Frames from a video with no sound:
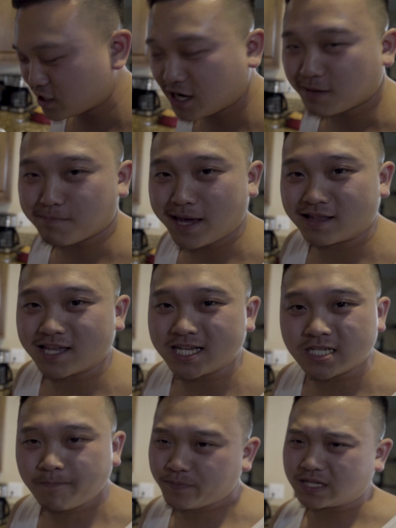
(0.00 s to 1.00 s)
you how to make
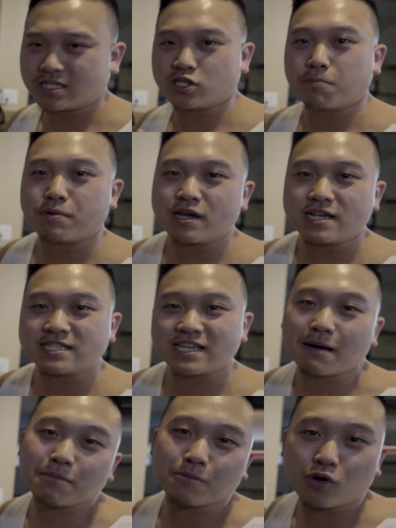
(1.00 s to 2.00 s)
this, it's super
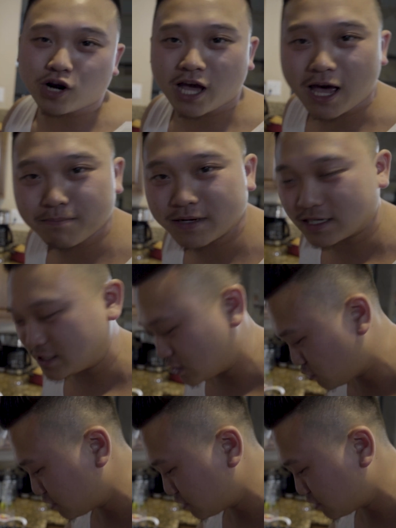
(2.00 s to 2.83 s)
easy. I'd be more than happy to do